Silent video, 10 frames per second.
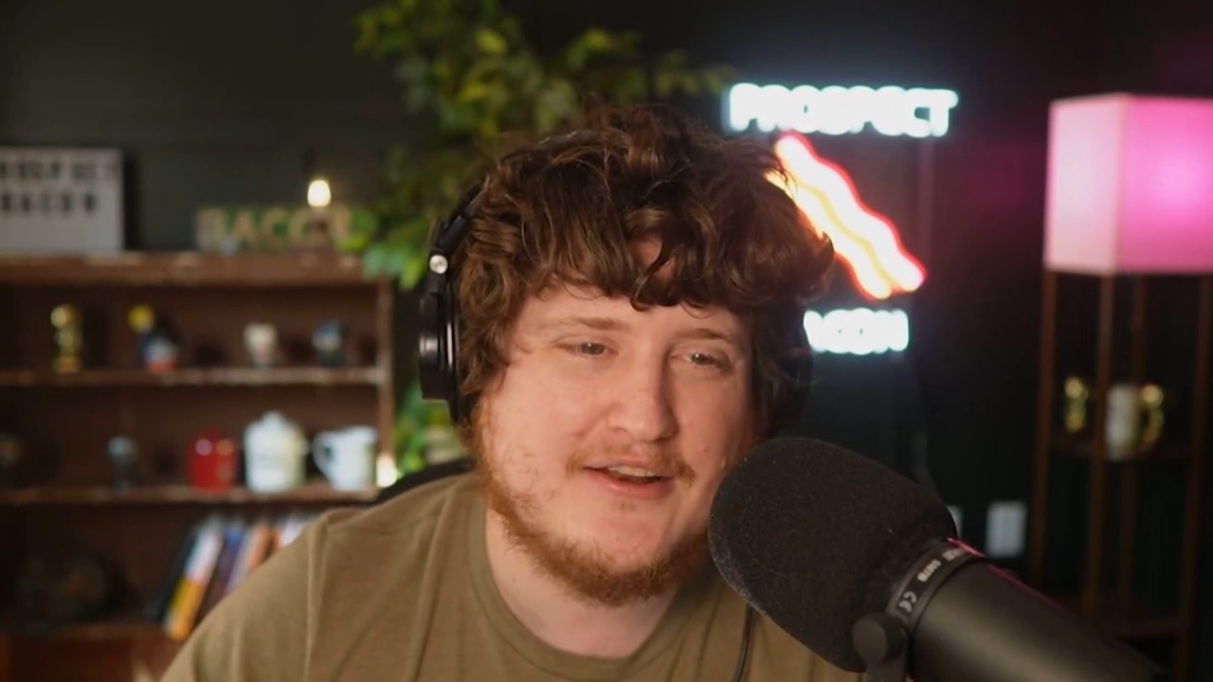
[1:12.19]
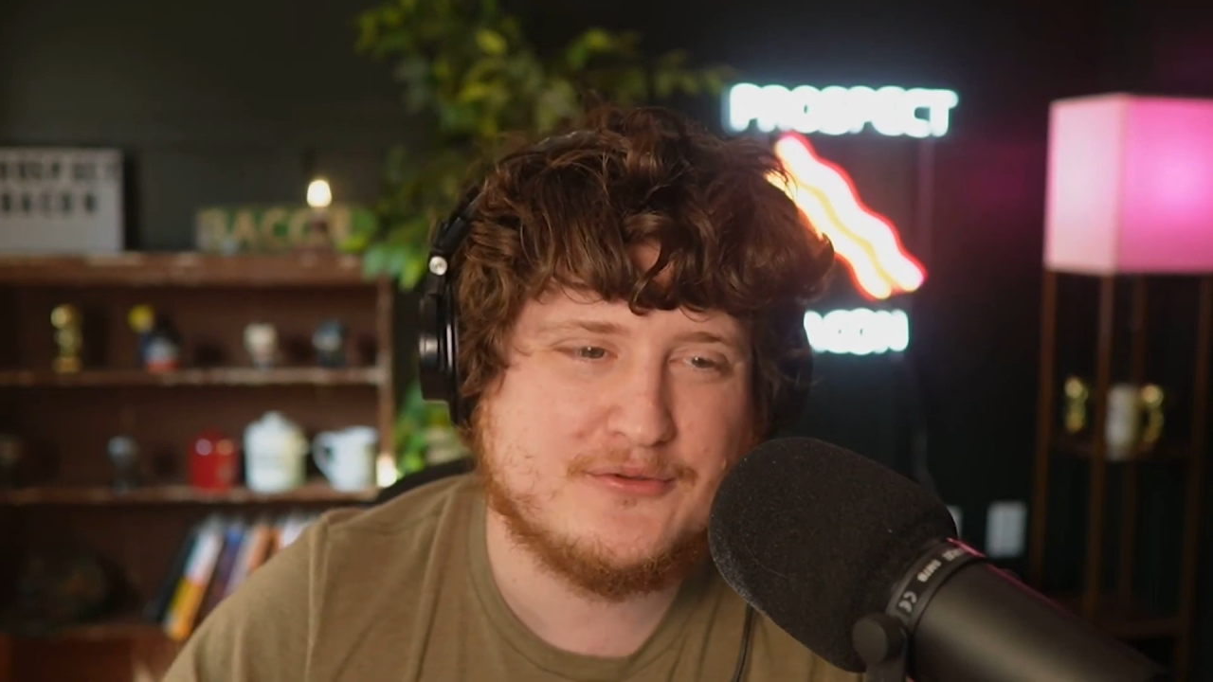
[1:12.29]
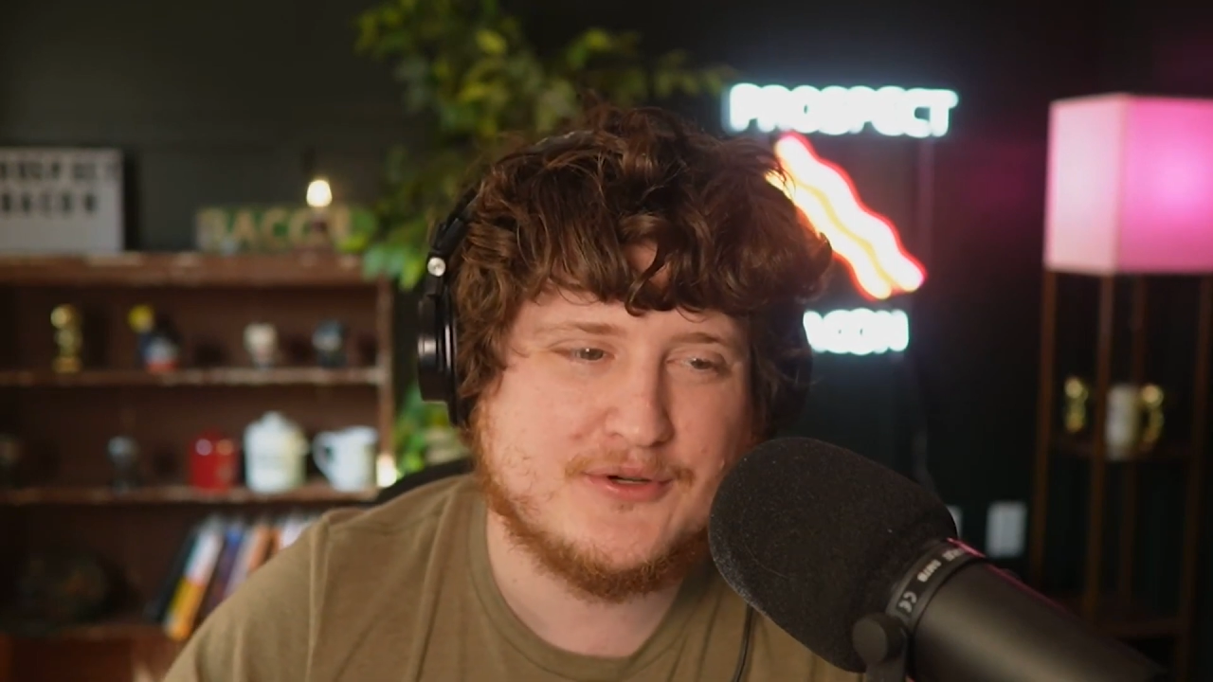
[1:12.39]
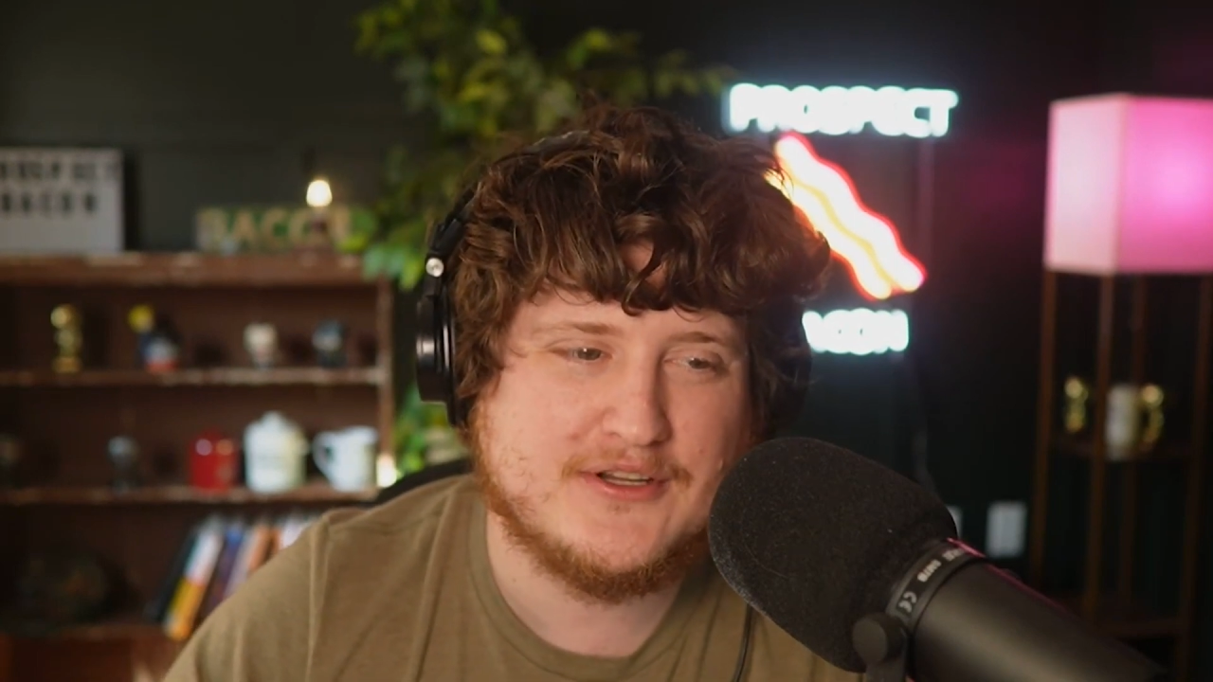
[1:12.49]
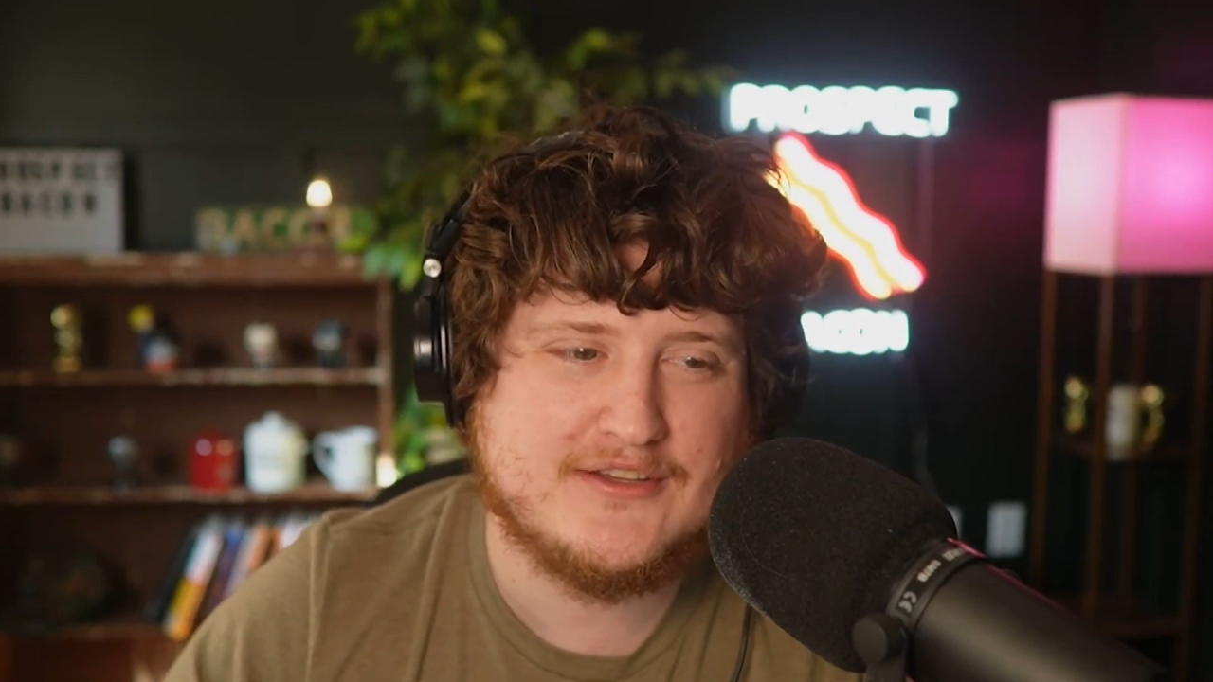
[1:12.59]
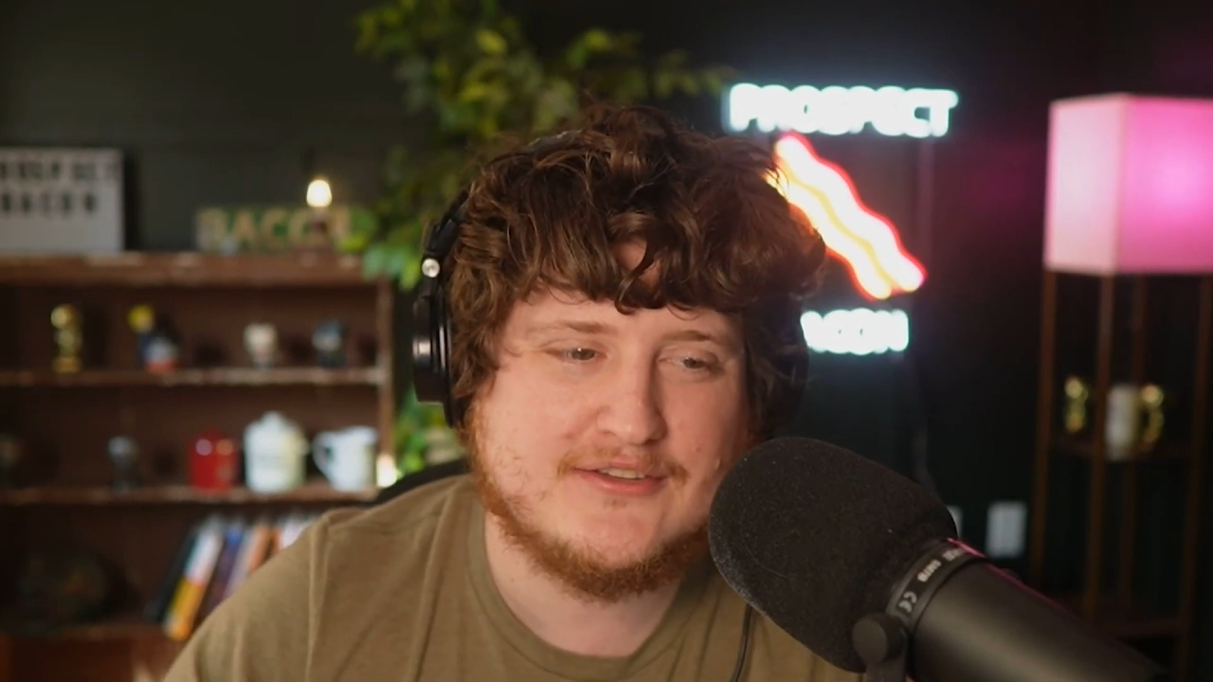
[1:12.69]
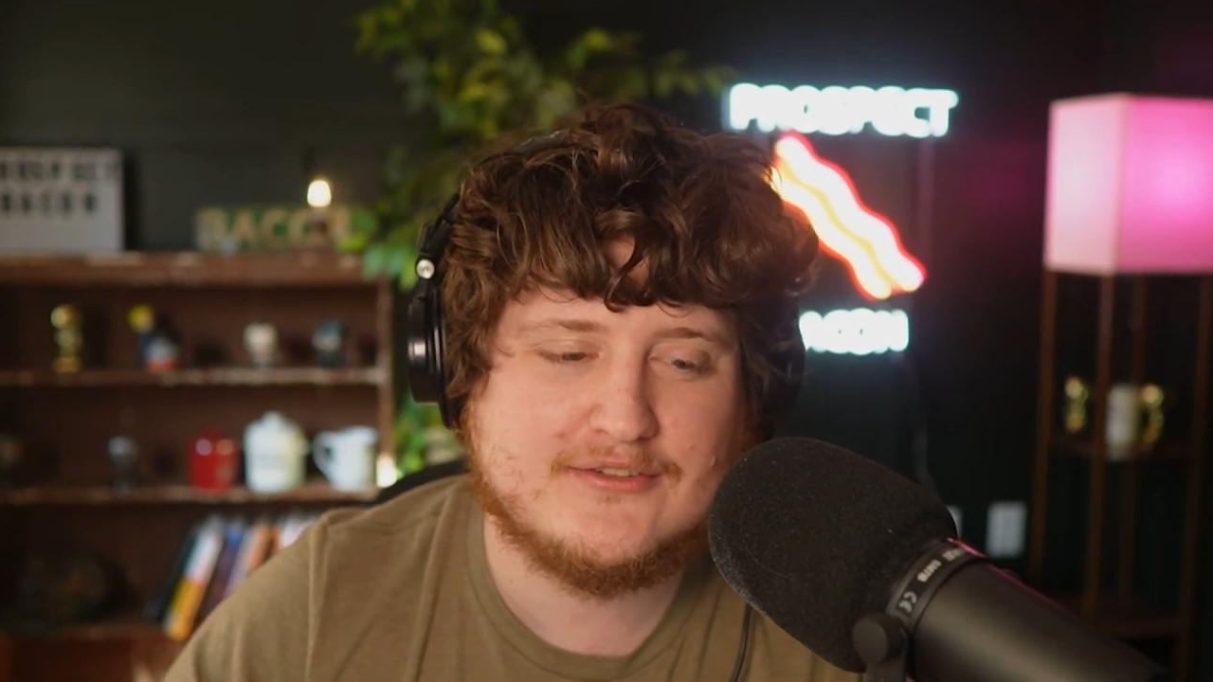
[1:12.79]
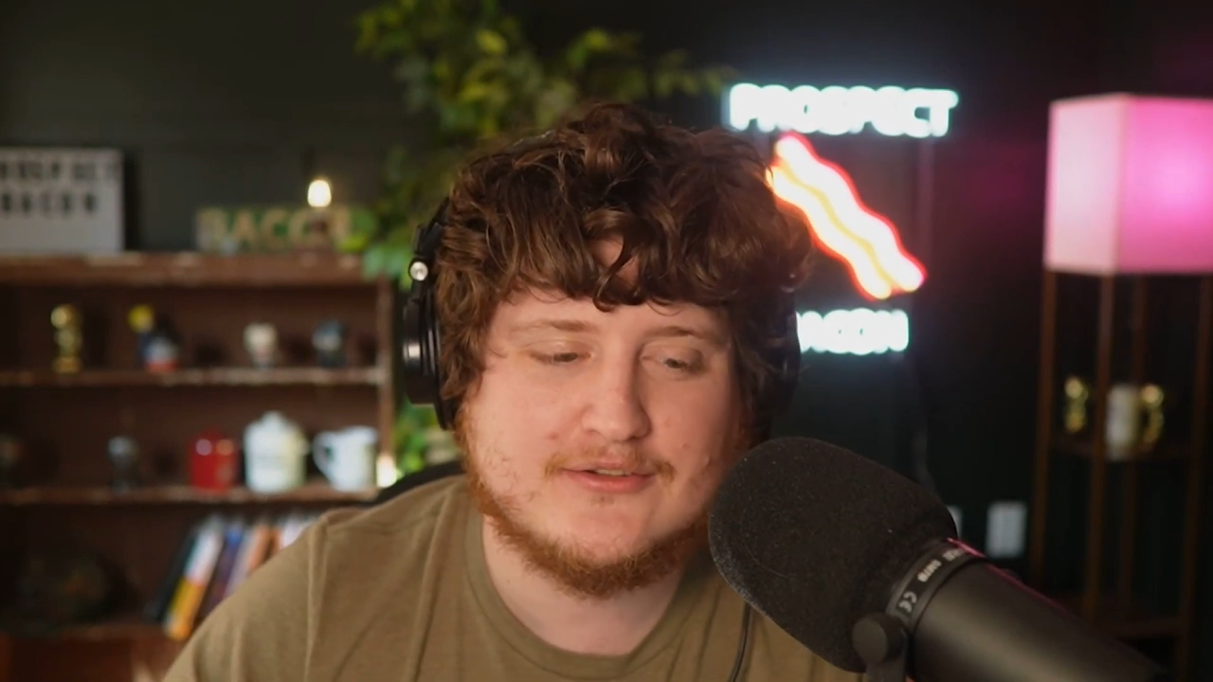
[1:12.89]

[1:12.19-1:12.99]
of ways